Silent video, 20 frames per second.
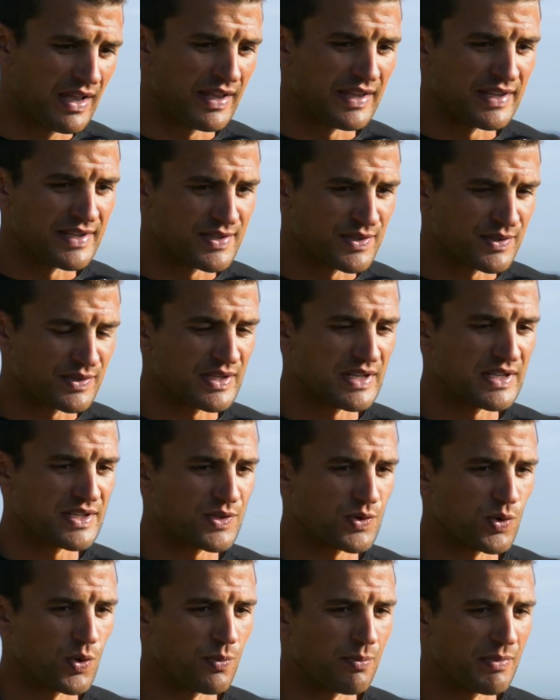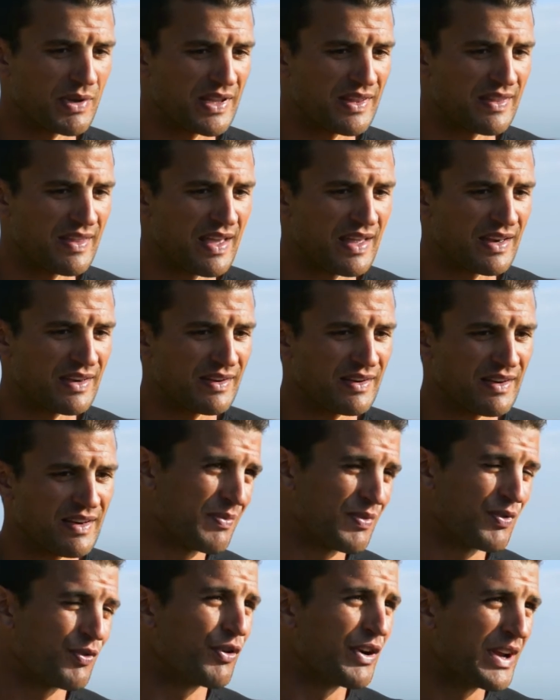he's taught me that
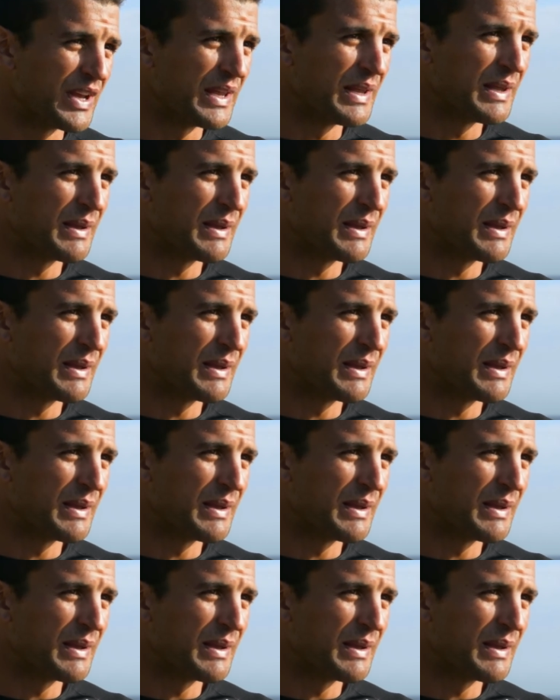3